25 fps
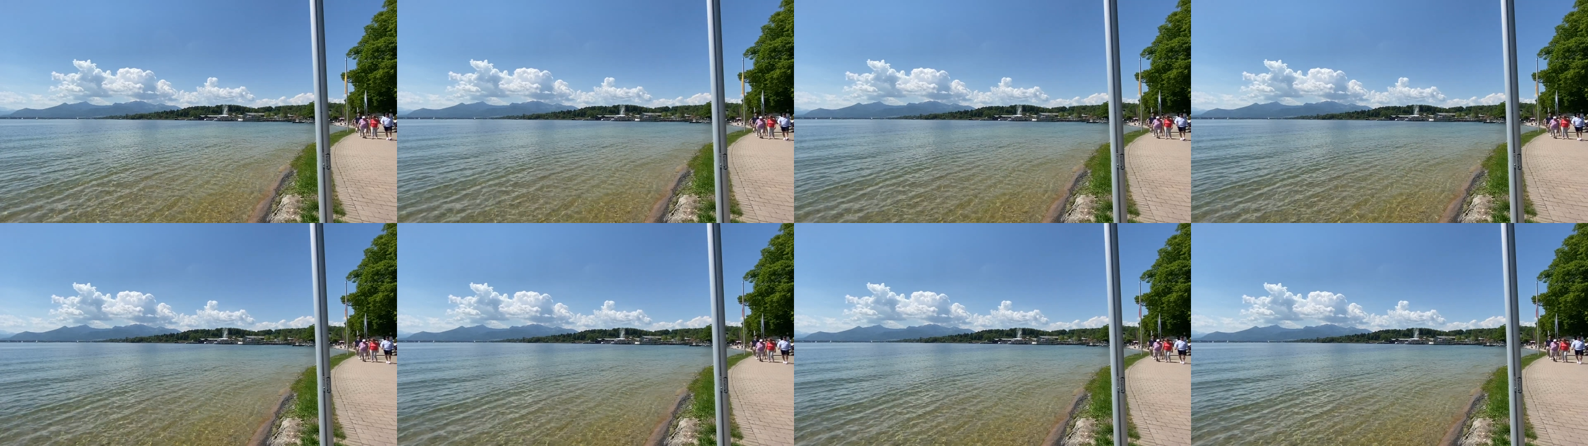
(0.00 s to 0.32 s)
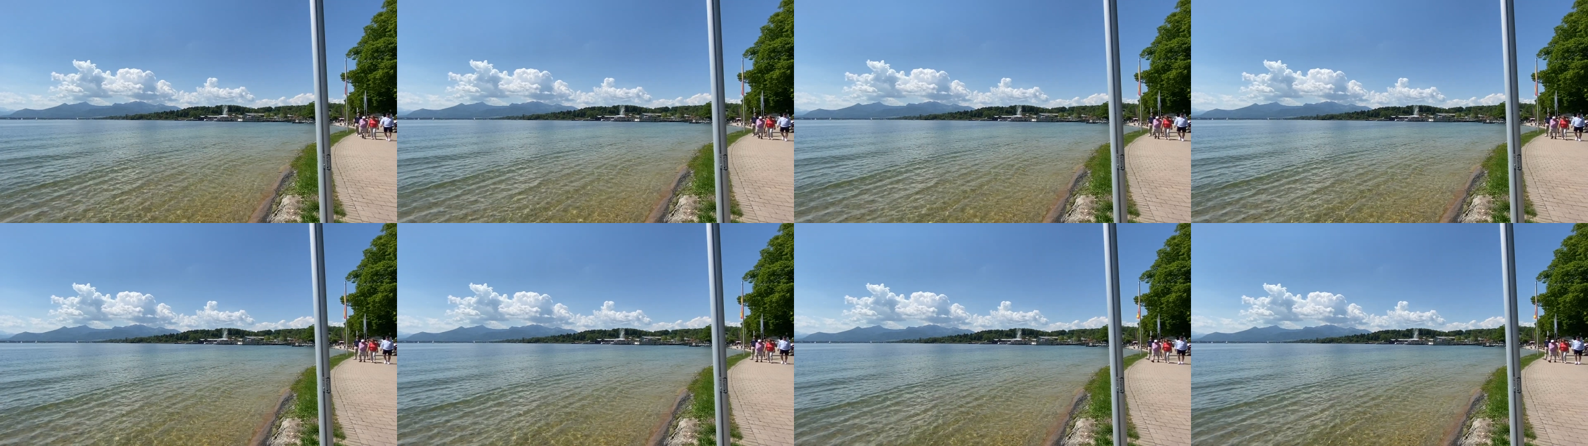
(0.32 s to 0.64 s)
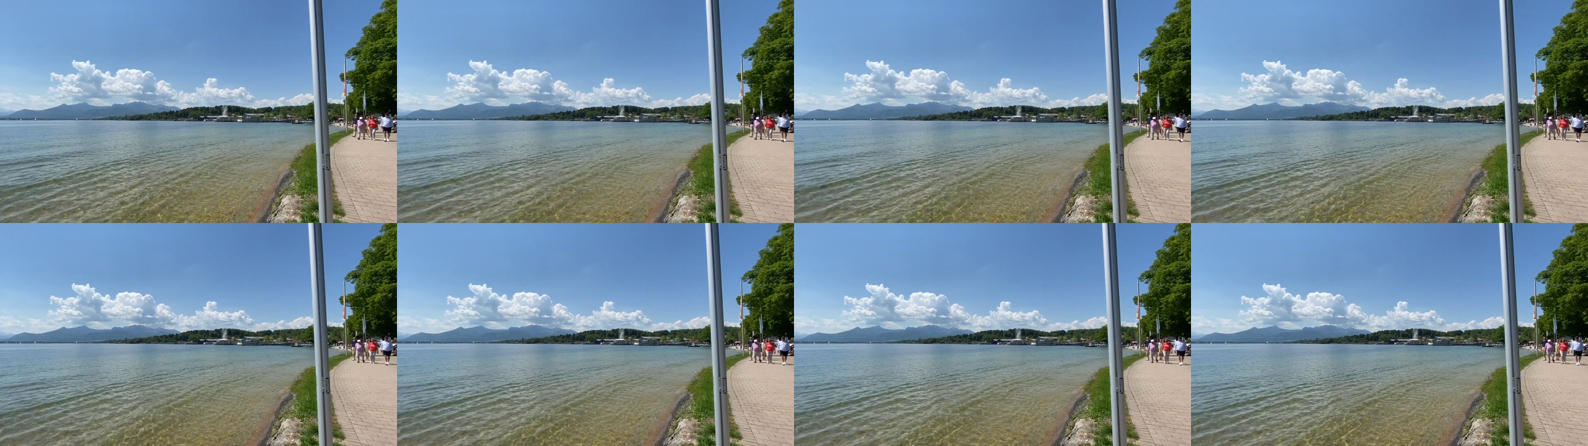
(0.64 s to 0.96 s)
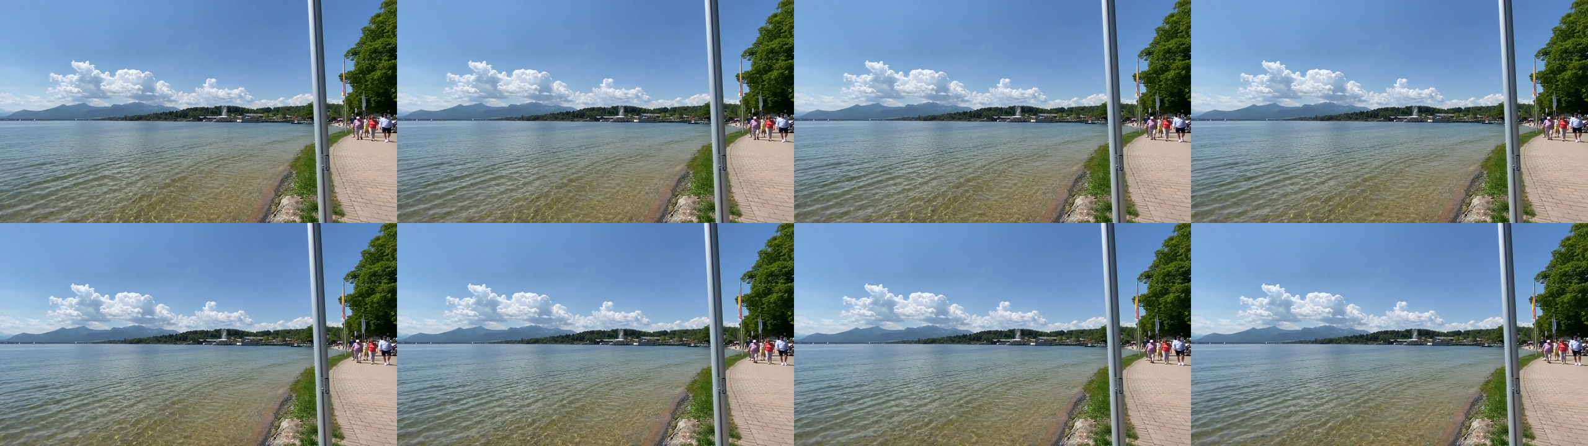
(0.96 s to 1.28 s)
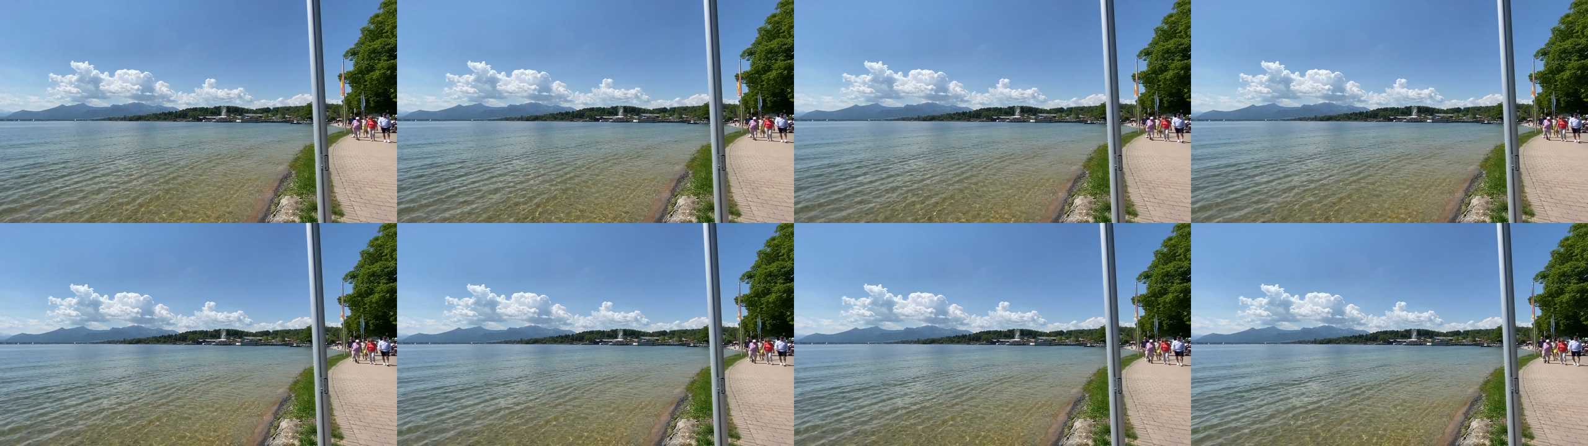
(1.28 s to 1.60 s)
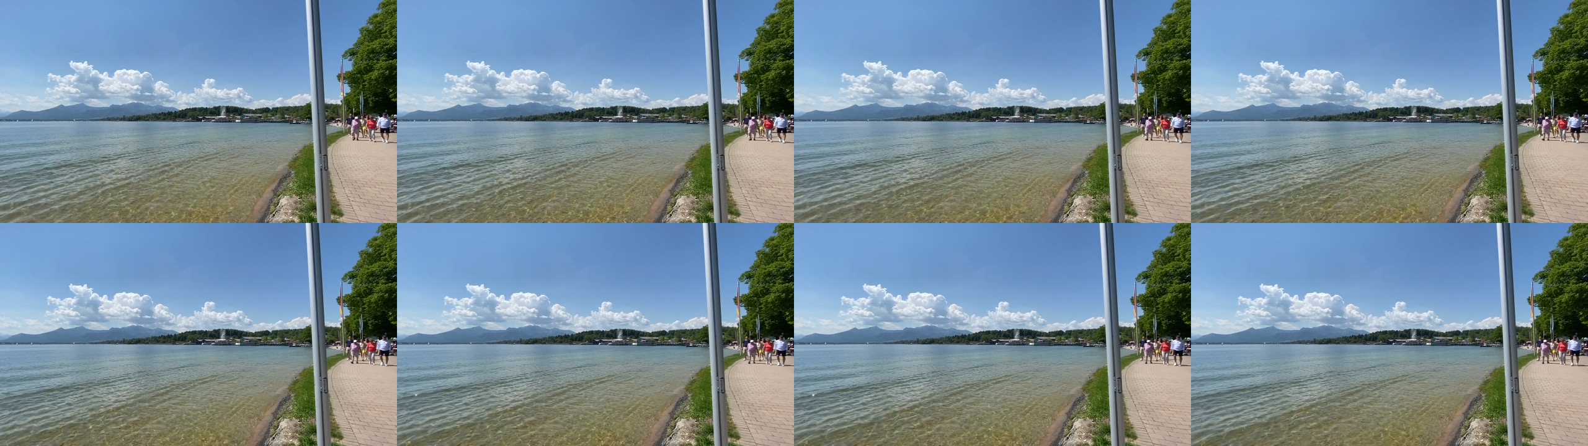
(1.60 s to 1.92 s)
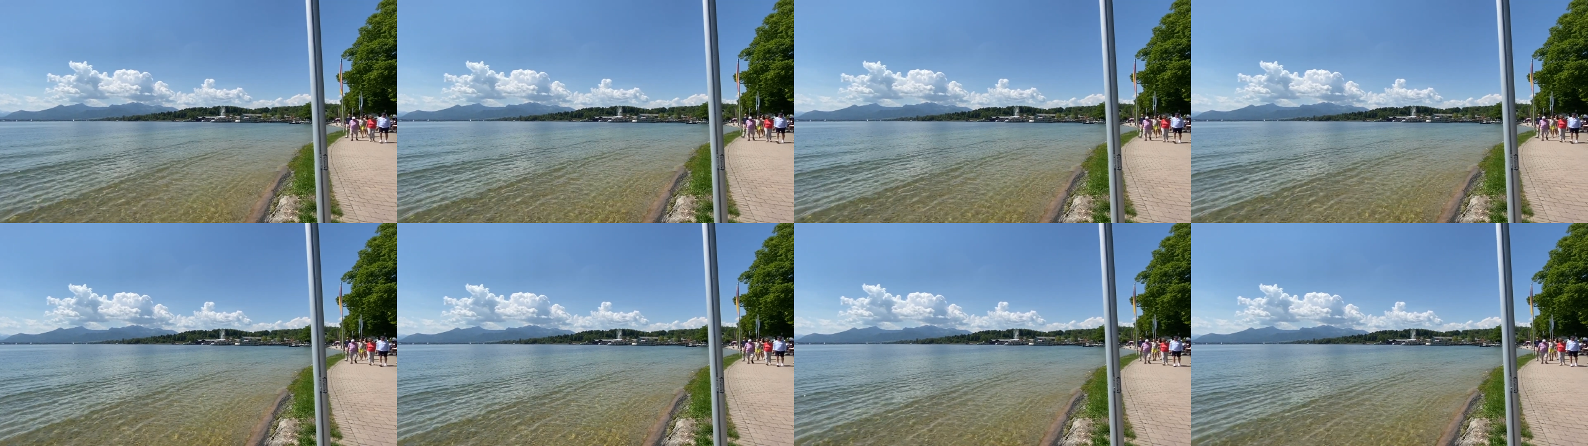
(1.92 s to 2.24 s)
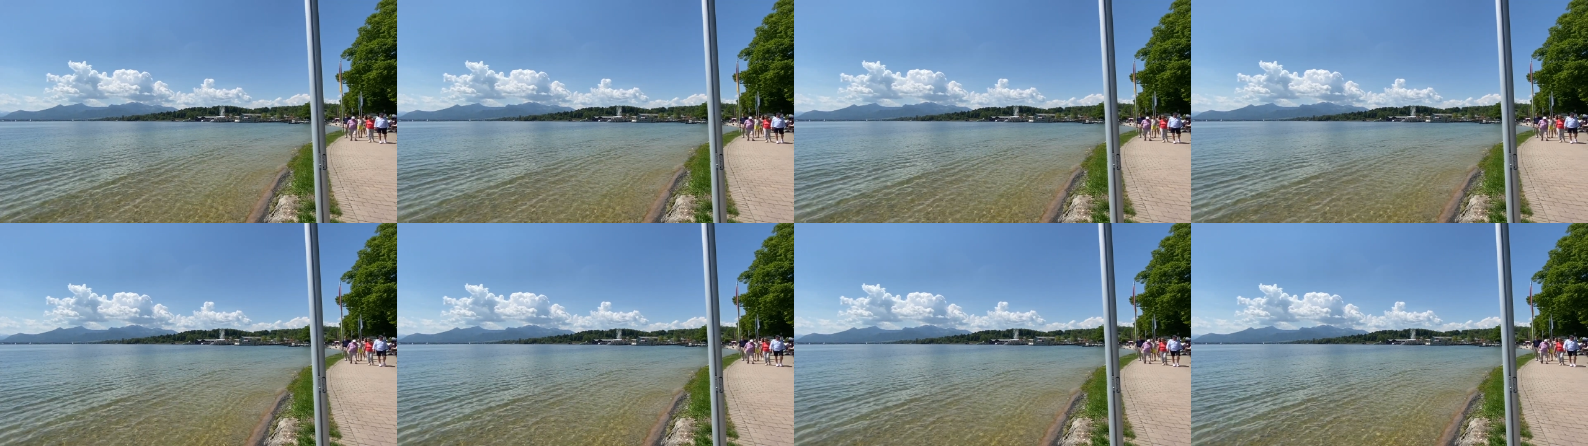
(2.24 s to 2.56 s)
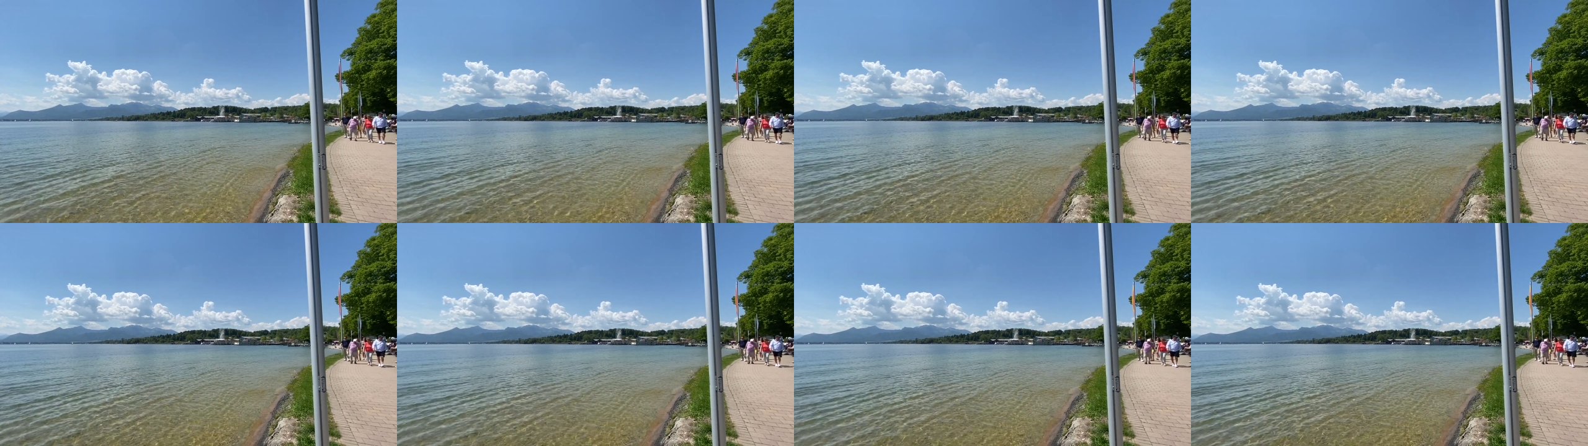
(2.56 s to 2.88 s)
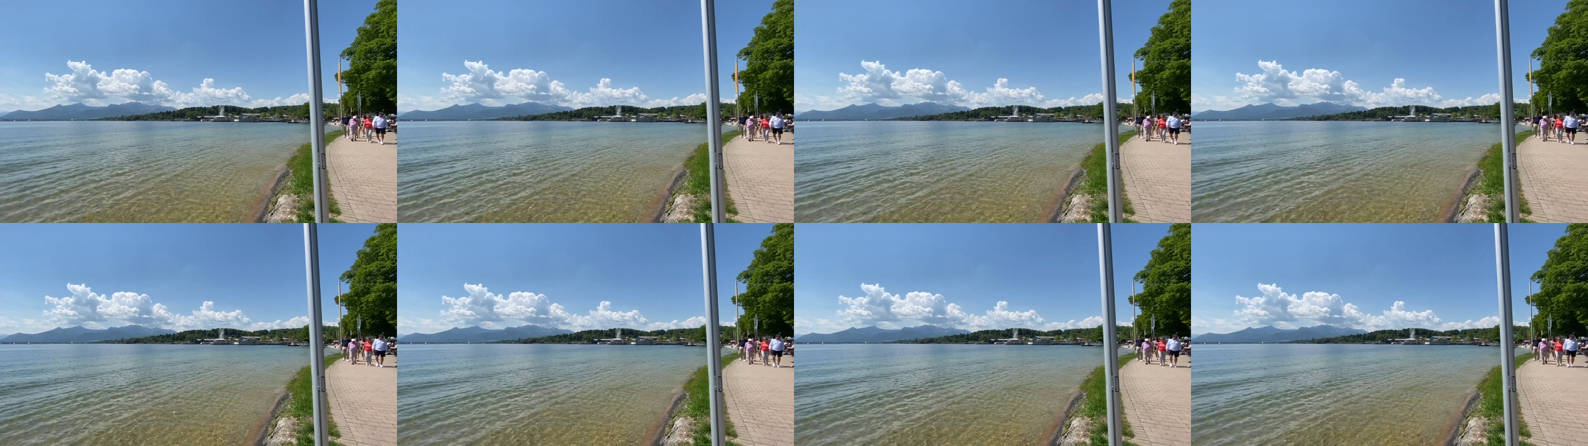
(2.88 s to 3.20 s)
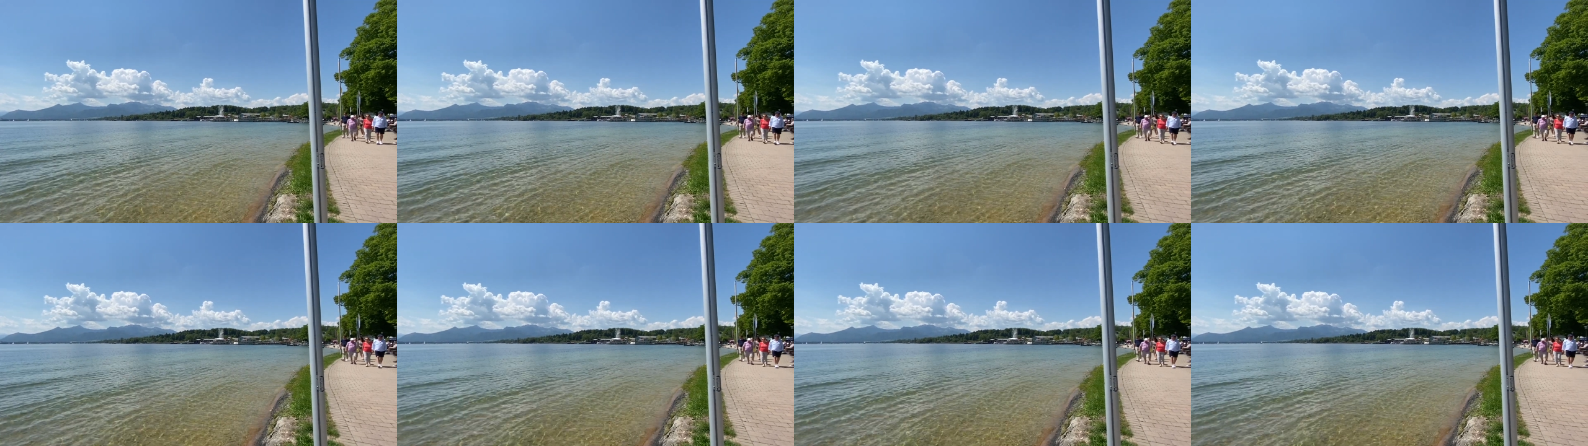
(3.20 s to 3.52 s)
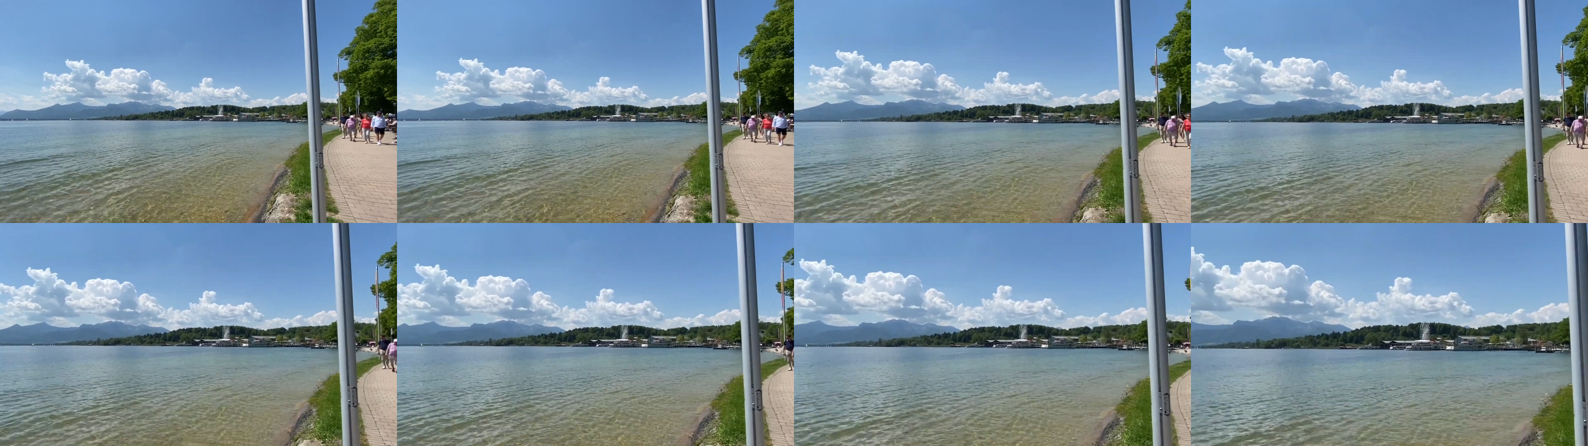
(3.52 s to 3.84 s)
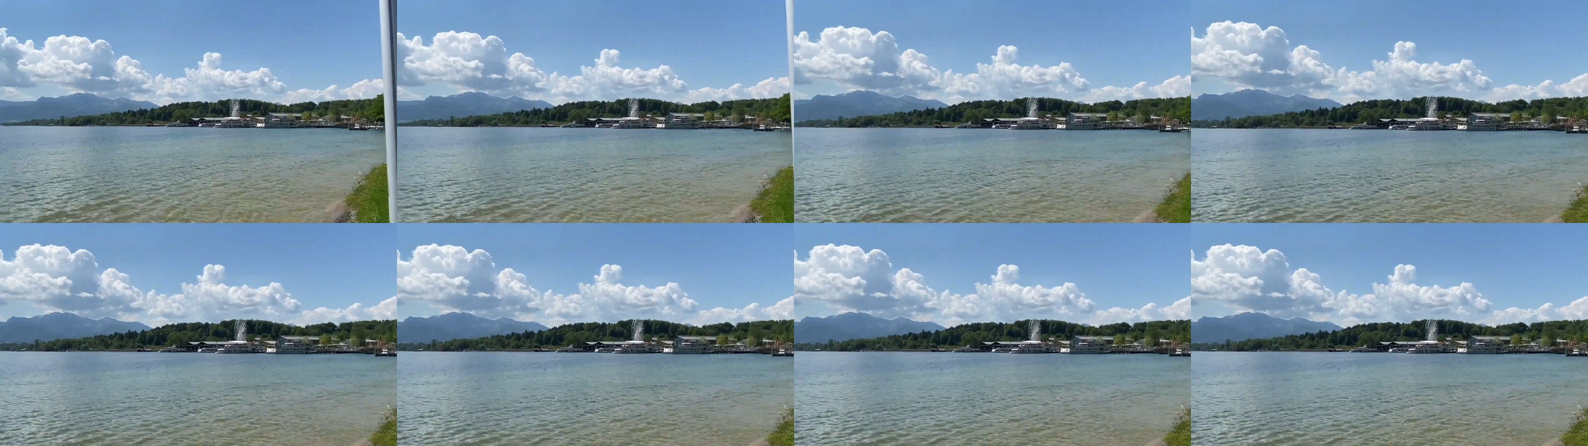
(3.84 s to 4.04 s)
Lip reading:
Nobody's mouth can be seen.